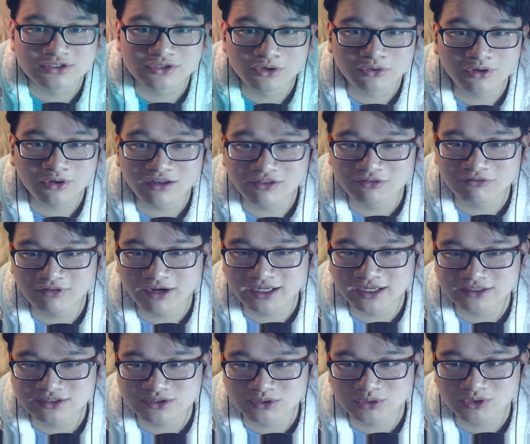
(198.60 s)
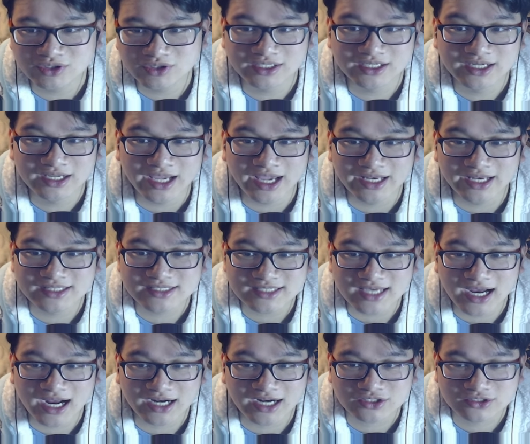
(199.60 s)
no other way to do it, and it's
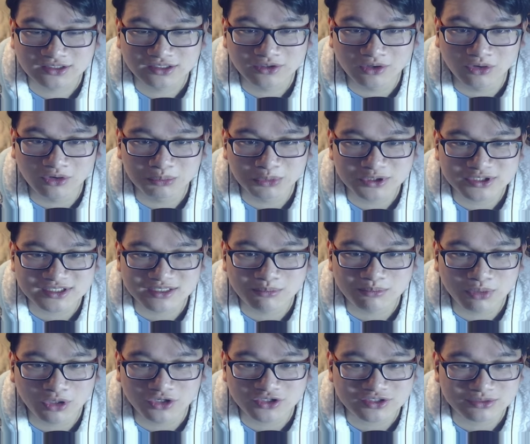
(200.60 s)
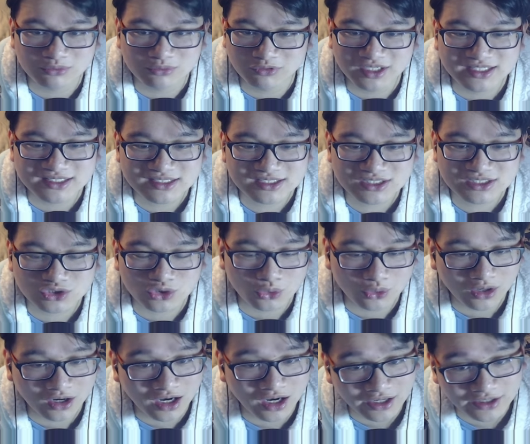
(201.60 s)
actually almost impossible. It's so
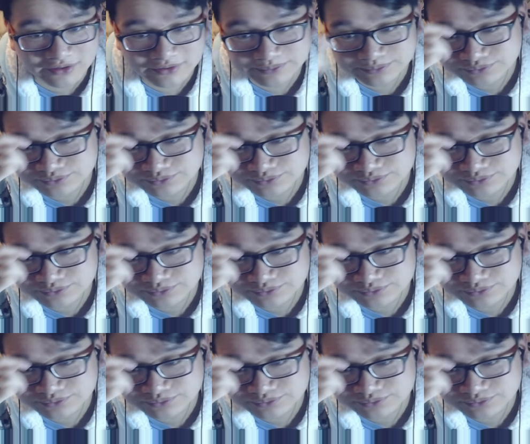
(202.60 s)
hard.